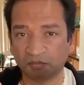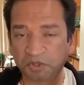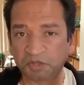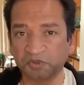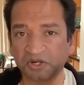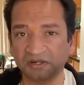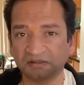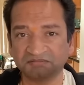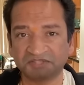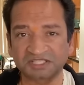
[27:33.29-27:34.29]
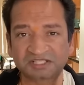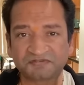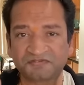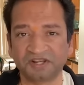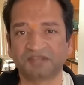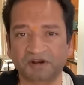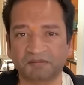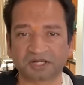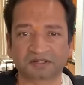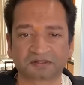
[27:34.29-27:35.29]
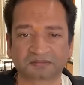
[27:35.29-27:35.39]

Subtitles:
People just flee from it.